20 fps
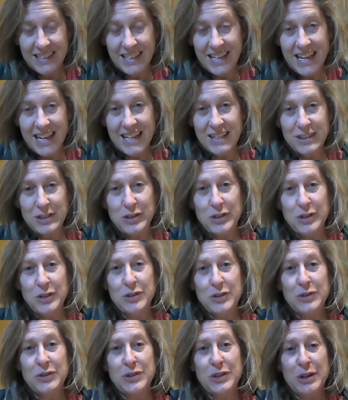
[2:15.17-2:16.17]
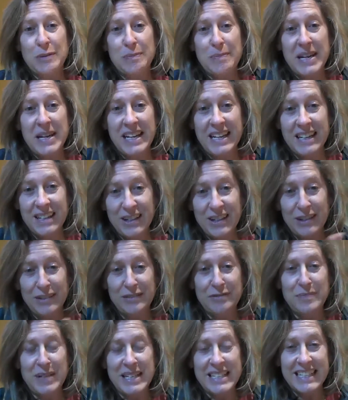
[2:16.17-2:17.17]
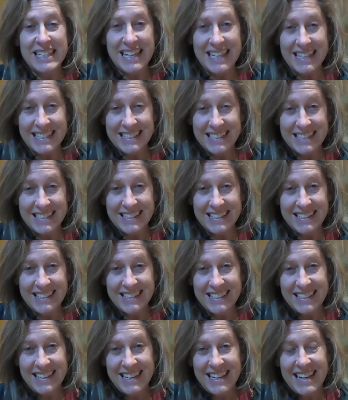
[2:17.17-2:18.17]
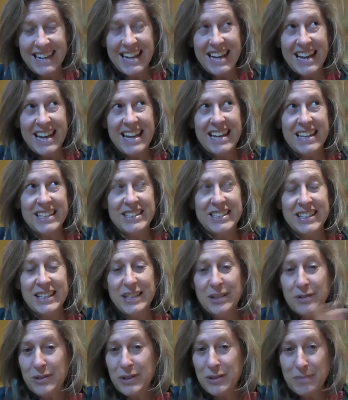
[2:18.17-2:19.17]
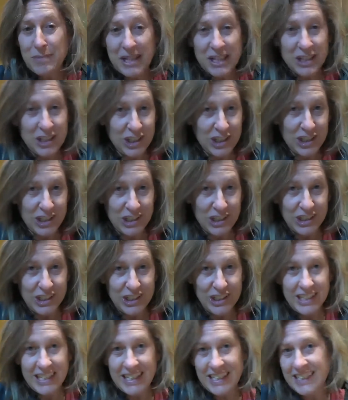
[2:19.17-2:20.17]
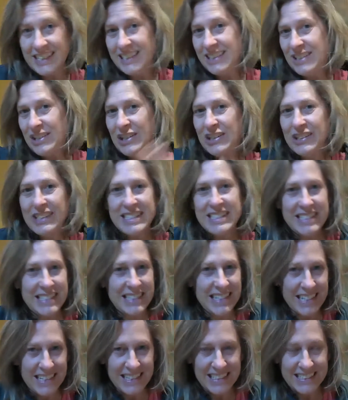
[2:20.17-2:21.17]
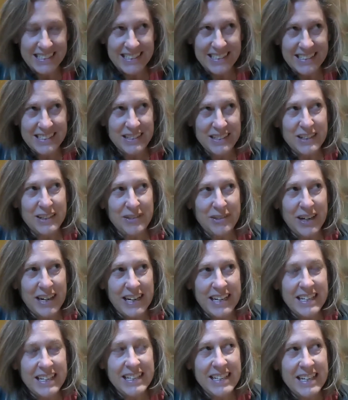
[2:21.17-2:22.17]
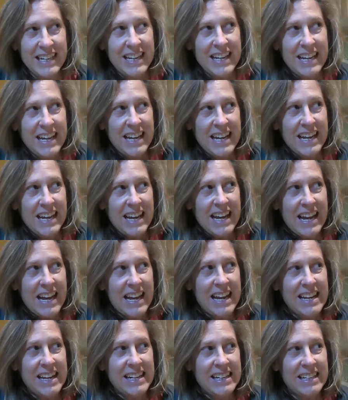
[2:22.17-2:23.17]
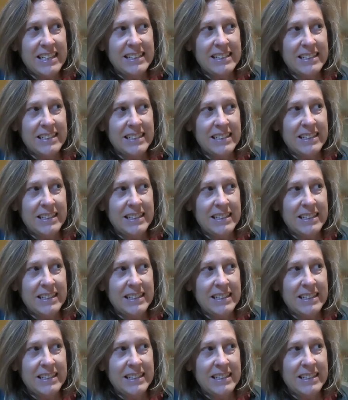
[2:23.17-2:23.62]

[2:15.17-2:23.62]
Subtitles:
and to start paying off my debts and to get rid of my car and all these things, right? And